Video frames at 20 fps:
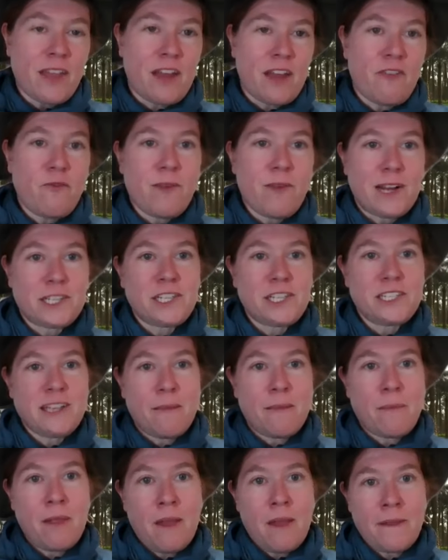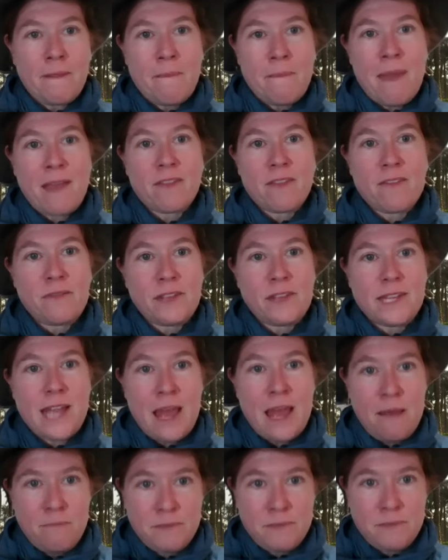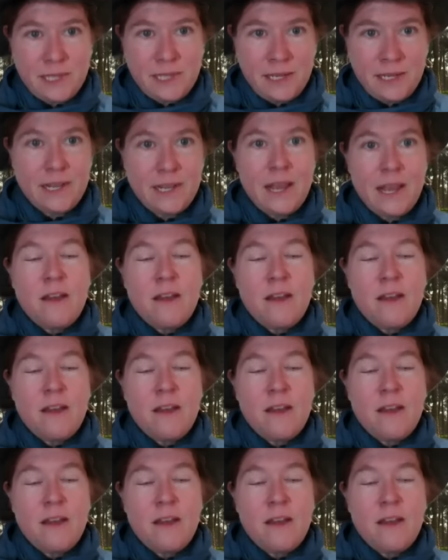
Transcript: kind of washes up along the banks of the Thames and